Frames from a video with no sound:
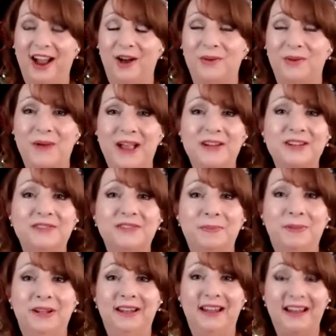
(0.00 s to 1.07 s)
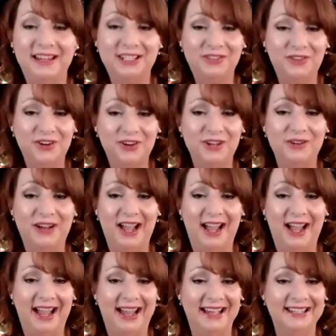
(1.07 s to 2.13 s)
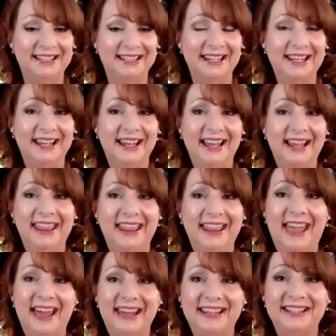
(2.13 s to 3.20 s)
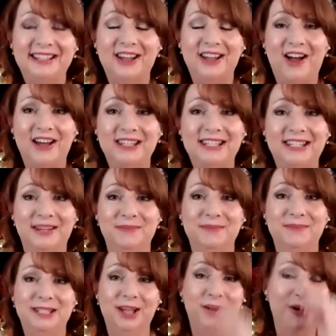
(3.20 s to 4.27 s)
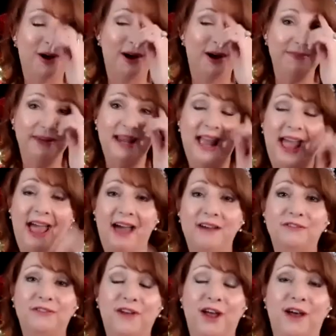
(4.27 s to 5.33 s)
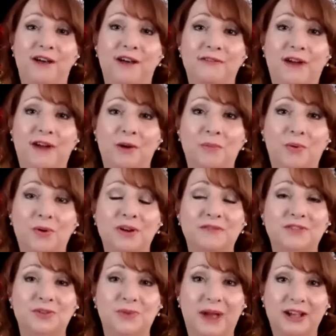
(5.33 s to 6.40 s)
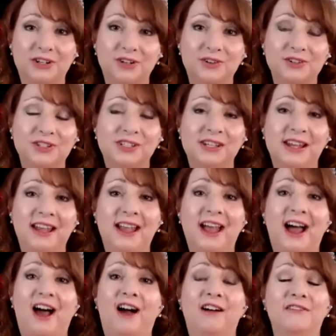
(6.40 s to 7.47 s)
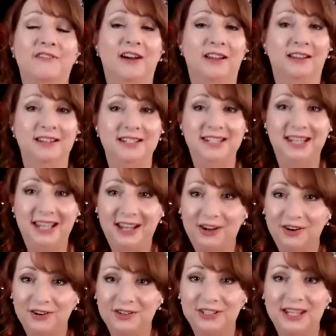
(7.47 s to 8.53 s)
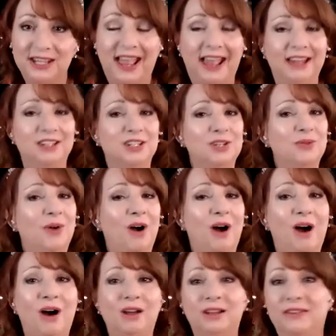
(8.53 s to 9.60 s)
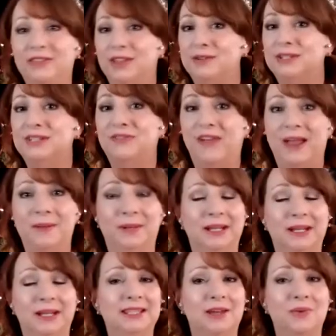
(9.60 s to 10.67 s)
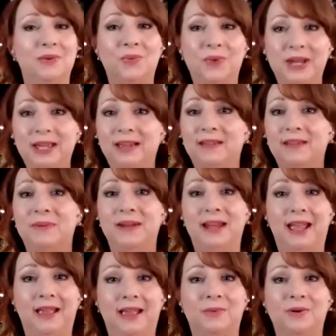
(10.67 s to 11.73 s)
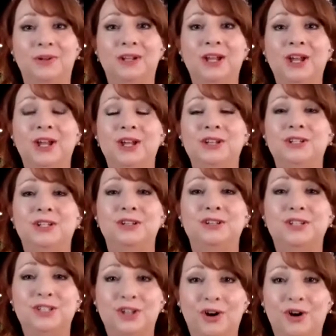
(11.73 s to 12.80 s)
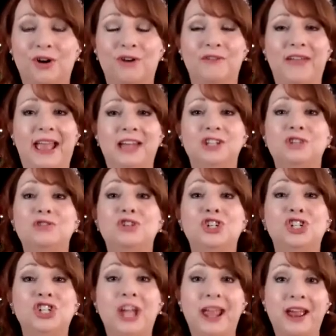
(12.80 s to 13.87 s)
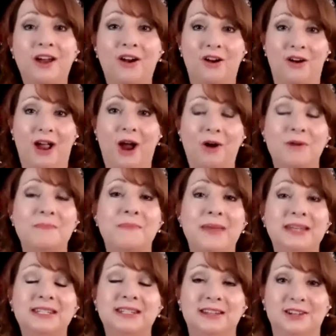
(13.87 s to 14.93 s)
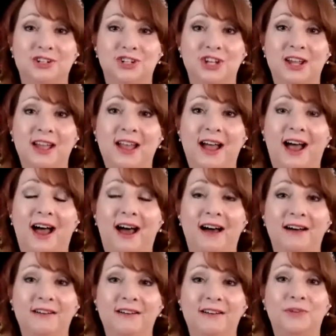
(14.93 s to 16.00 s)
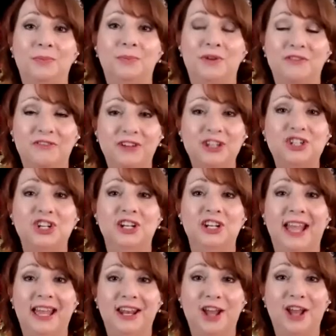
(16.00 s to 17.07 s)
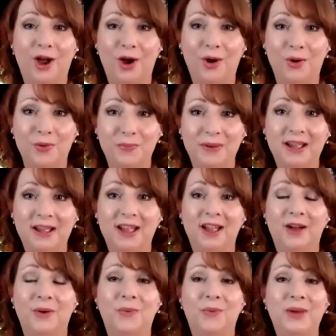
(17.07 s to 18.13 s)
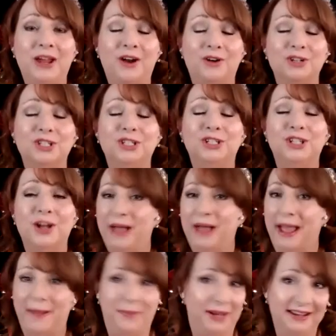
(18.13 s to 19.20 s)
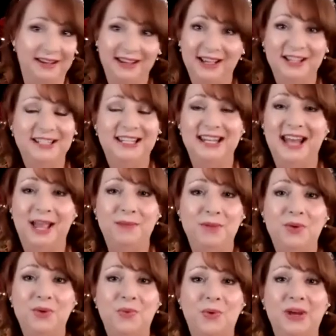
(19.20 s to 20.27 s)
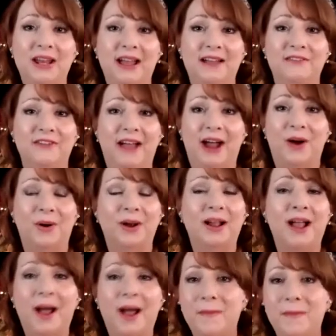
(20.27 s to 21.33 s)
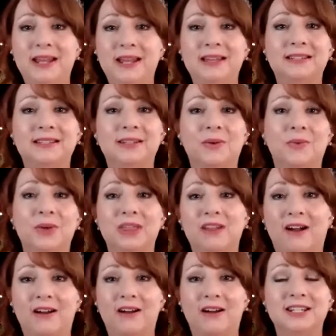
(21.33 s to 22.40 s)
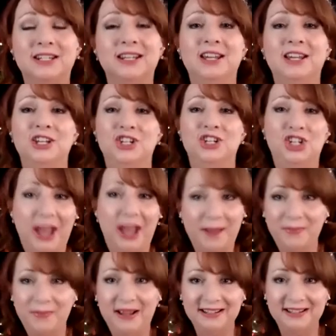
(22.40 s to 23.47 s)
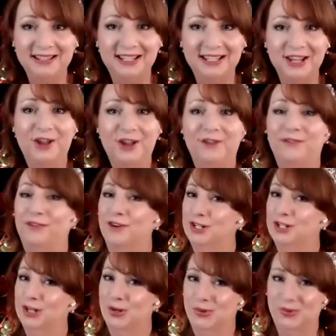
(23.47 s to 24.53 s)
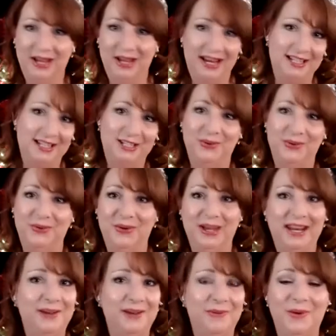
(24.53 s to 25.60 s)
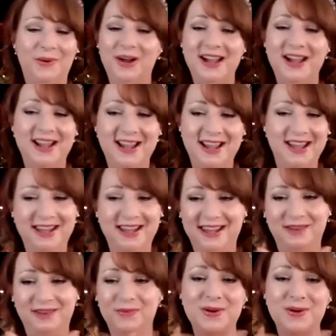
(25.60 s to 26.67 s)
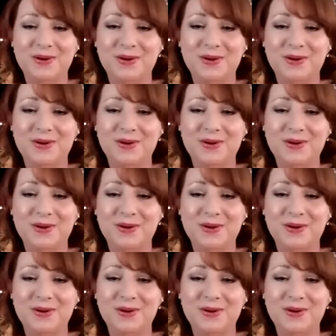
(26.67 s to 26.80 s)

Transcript: a round of applause for you guys. That is awesome. So on behalf of our board of directors, our volunteers, and to all of those families that we have been able to serve and to share our message of prevention and hope, we are so happy to name you one of our Companies with Heart champions for 2021. Woo!